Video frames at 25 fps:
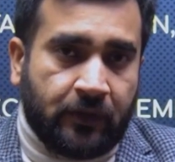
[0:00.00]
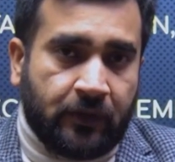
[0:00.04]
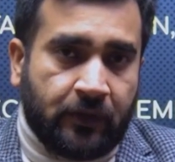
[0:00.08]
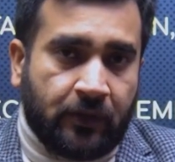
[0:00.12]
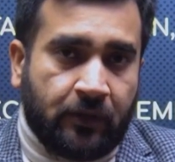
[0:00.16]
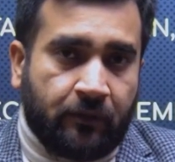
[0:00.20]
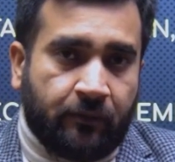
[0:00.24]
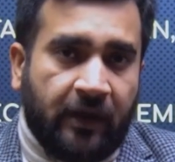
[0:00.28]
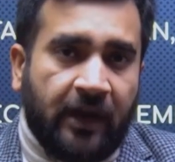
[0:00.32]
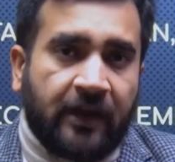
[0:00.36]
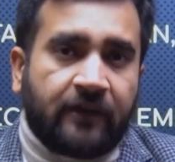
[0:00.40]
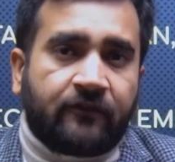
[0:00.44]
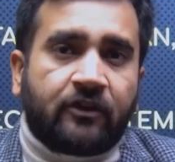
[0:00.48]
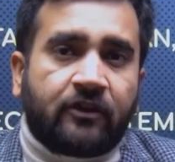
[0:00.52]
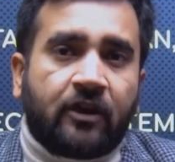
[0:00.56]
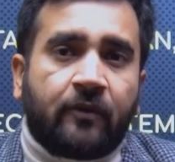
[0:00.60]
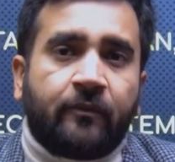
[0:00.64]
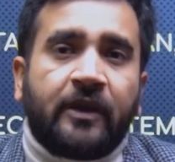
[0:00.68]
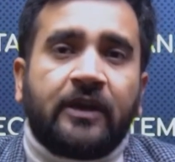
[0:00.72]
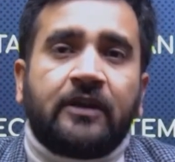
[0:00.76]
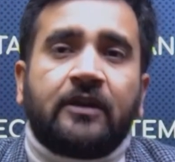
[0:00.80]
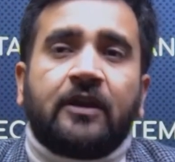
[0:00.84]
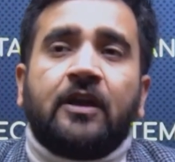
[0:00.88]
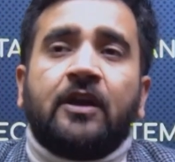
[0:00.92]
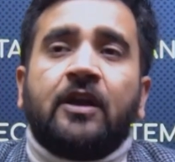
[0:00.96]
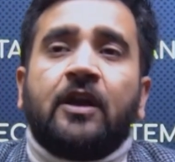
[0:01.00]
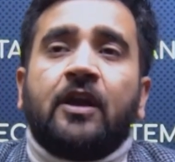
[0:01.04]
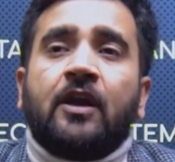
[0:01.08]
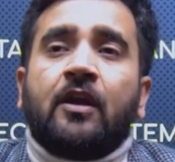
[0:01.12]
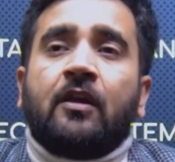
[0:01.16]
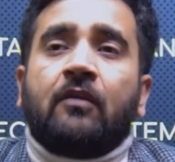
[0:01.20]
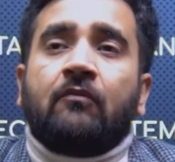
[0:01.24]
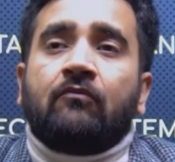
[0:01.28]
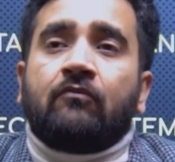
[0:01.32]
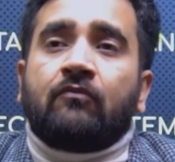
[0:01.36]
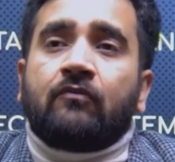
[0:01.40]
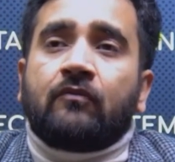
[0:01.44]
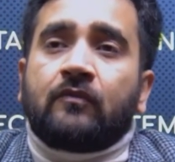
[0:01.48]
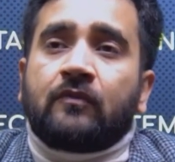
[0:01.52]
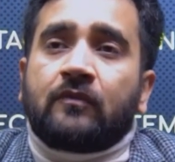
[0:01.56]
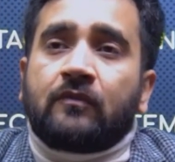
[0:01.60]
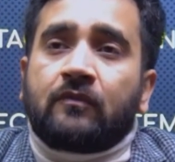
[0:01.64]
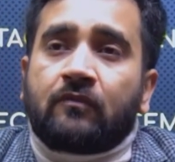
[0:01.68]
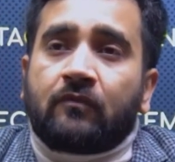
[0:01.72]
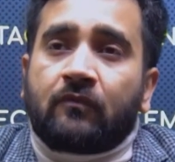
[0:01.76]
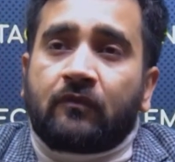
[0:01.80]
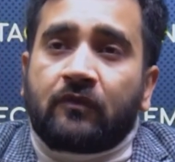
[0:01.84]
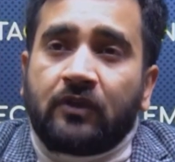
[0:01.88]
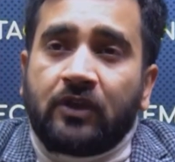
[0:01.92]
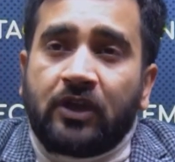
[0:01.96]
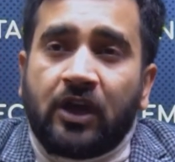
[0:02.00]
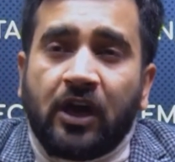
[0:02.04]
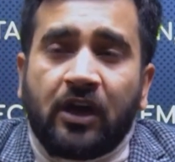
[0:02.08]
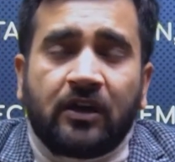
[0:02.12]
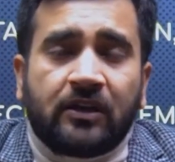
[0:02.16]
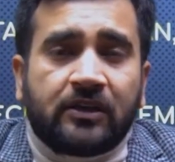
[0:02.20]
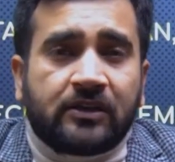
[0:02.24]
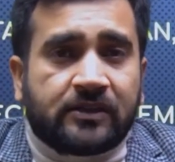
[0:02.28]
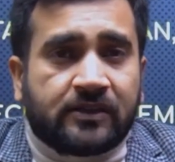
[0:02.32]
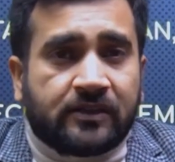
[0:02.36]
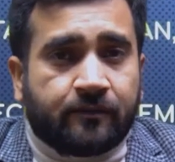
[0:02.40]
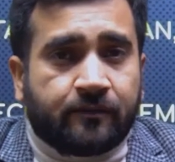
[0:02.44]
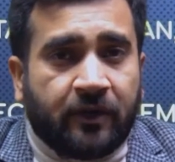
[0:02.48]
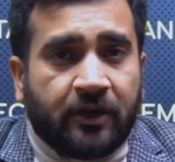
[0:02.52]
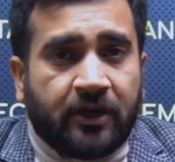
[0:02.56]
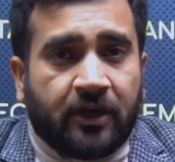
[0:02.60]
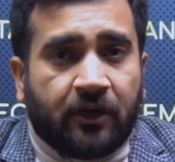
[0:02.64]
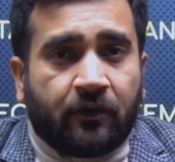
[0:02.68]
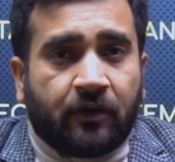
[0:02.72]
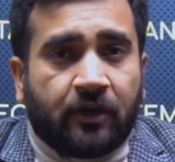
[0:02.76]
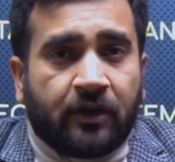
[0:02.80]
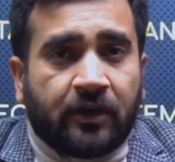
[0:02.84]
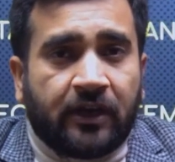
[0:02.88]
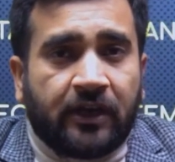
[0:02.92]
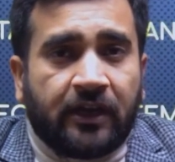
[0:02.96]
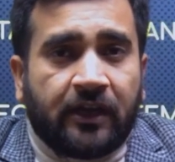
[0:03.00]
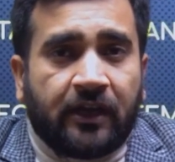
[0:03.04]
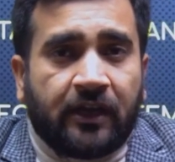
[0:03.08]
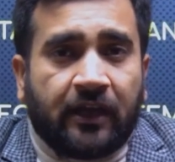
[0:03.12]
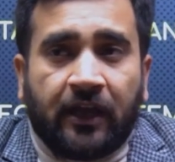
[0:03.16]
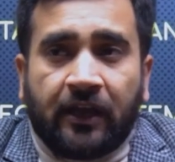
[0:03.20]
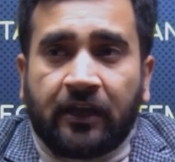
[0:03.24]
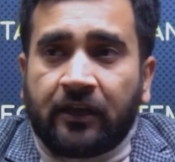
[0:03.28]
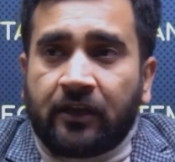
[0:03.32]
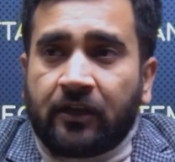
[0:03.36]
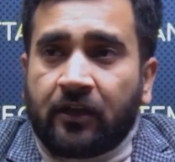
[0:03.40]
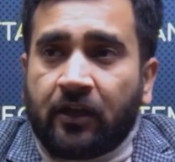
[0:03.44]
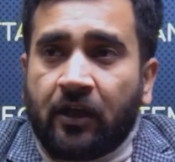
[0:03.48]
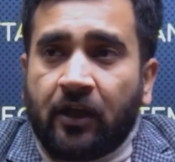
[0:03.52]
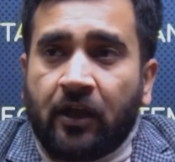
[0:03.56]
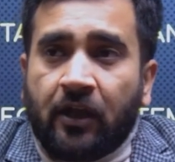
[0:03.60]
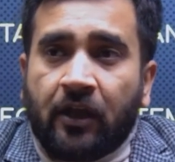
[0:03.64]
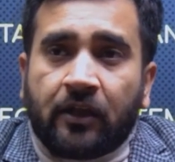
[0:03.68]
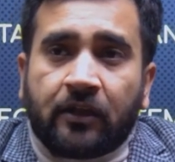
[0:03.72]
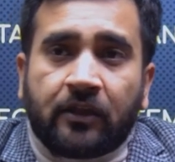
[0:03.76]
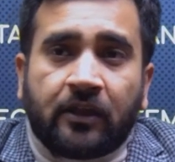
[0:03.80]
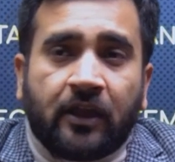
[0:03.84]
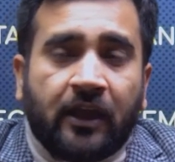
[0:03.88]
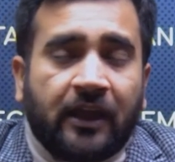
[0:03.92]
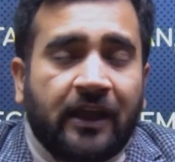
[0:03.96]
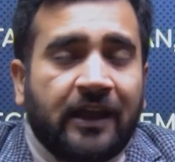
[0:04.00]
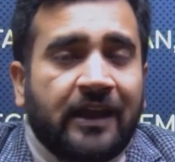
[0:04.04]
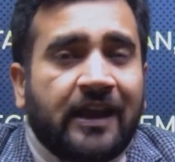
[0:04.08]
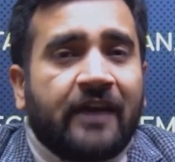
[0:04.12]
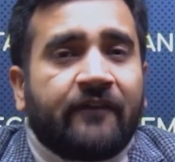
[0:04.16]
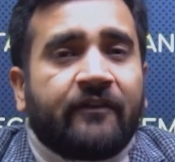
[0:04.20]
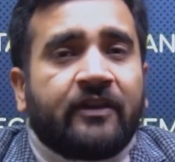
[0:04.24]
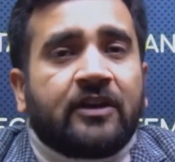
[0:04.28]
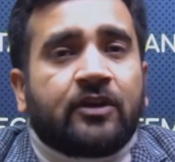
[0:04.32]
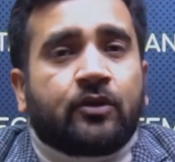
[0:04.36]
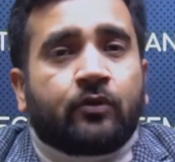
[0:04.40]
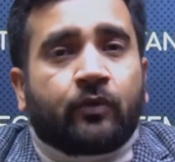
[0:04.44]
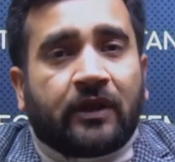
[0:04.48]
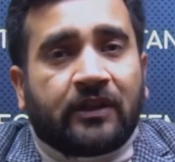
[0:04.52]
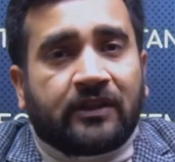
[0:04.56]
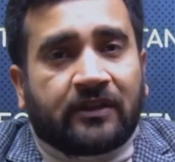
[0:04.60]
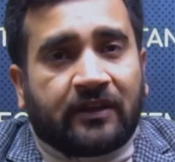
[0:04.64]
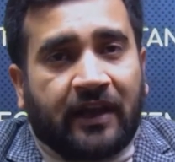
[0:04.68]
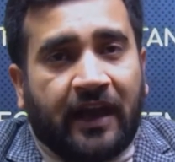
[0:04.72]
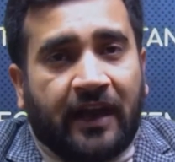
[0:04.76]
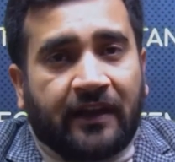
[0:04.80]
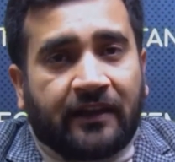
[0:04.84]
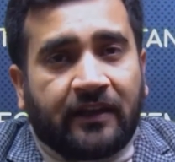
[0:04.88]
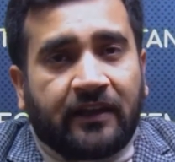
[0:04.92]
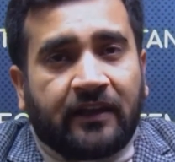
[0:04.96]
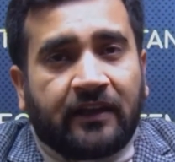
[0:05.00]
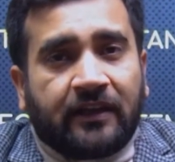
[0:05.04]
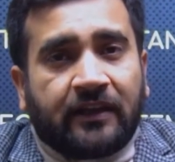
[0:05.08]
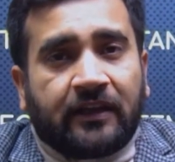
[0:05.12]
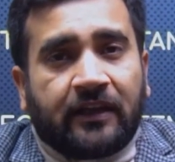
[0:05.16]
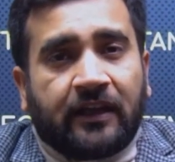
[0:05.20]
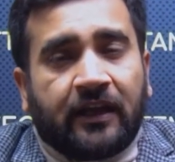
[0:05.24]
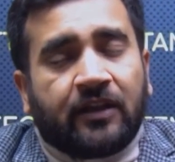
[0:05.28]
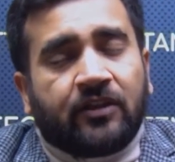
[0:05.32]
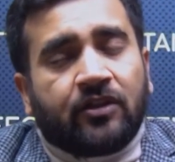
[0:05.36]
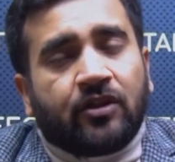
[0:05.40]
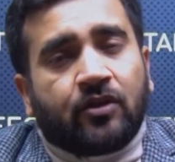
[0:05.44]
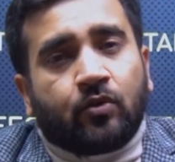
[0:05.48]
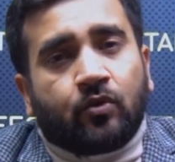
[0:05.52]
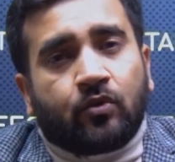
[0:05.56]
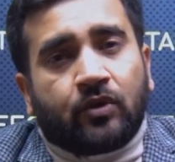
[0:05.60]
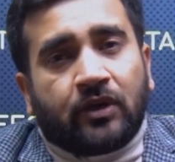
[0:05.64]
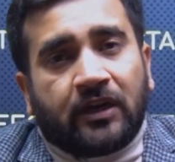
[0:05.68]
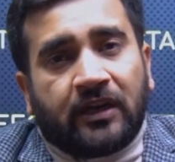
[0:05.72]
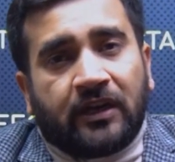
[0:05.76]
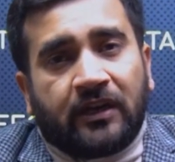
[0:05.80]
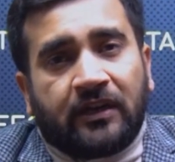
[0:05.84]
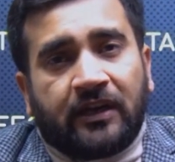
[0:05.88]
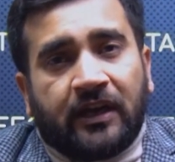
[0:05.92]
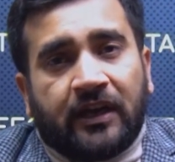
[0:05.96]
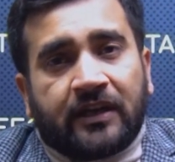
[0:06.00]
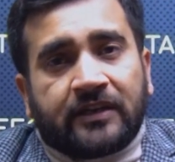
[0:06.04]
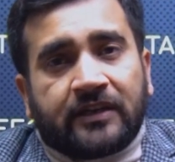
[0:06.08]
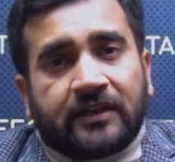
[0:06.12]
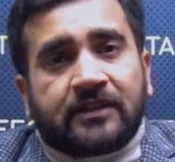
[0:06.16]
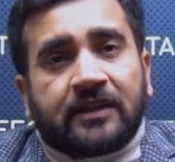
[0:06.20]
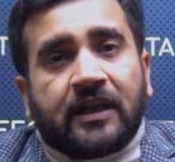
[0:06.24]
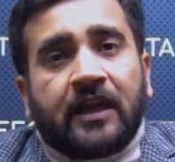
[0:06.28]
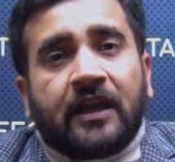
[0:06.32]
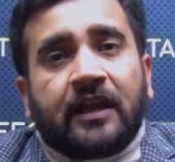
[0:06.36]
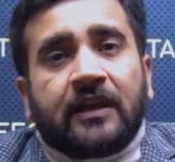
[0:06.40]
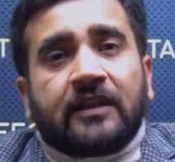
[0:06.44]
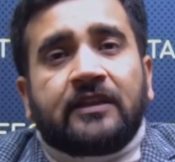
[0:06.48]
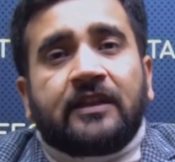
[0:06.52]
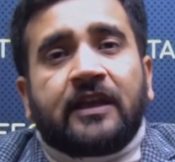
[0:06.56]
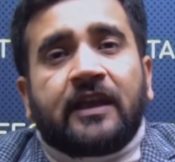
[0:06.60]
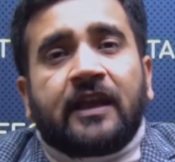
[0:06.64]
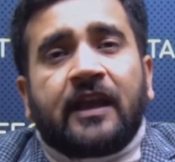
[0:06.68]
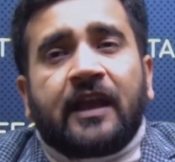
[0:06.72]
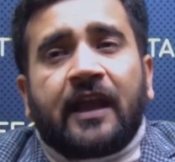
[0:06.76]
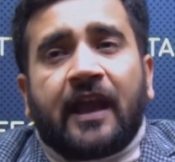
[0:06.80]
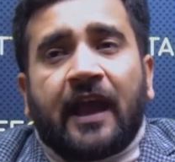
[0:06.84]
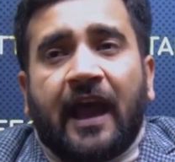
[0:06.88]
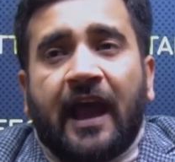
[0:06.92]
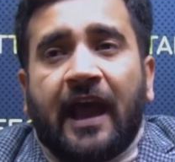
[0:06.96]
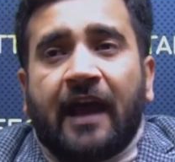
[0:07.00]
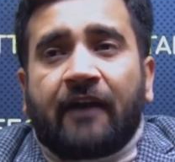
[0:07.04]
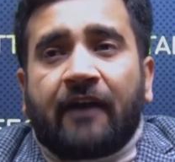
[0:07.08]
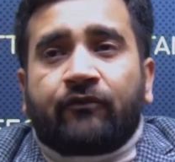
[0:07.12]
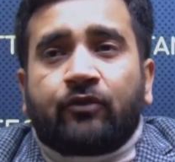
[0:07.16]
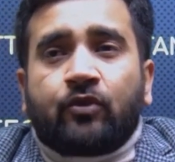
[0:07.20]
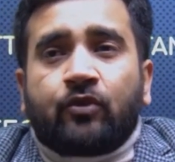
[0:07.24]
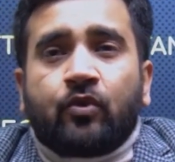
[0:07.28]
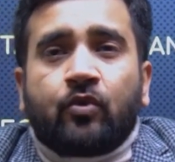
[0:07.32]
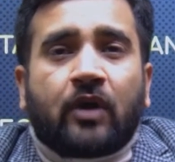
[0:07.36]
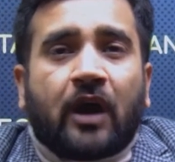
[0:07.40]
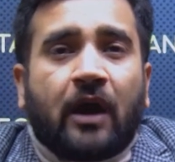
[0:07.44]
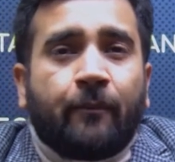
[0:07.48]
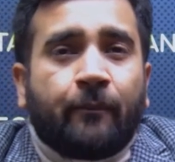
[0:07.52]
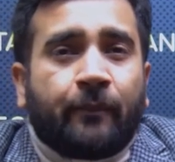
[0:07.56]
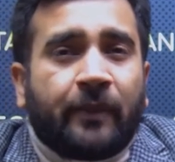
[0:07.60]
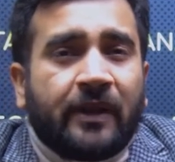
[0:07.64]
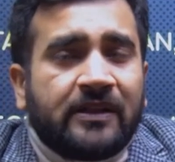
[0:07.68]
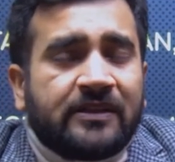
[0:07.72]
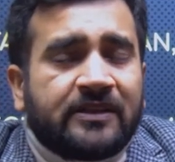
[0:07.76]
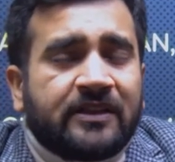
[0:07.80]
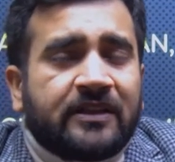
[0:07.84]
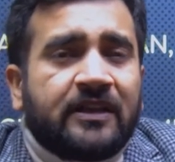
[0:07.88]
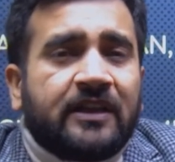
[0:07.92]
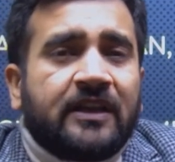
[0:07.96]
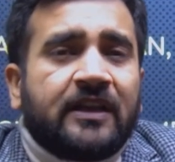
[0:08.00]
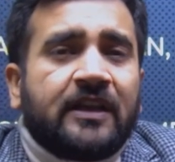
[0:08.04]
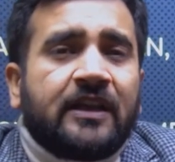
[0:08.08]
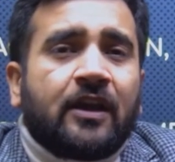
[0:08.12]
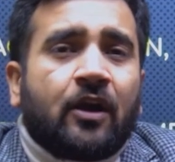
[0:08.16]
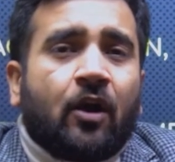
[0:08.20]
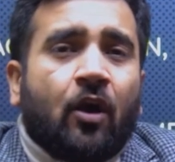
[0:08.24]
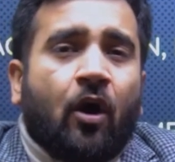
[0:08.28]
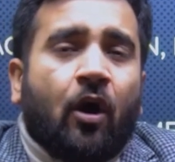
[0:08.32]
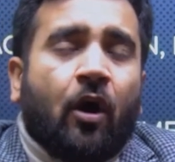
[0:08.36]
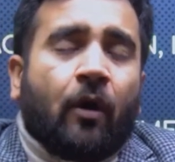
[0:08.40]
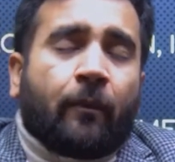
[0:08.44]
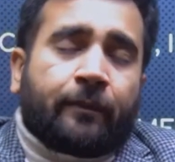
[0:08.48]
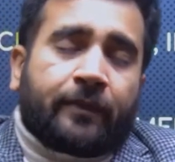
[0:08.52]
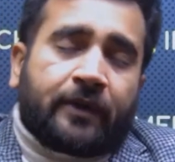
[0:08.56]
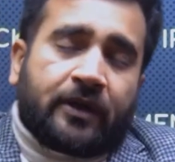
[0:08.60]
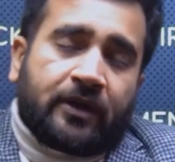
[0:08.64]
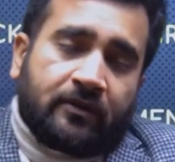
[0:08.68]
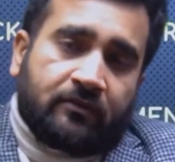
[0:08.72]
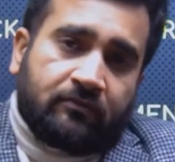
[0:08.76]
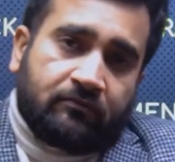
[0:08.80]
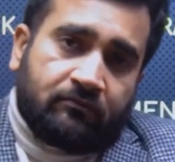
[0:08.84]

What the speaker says: Apart from it, girls, particularly in the 11th, 12th category in the rural areas, they have to compulsorily opt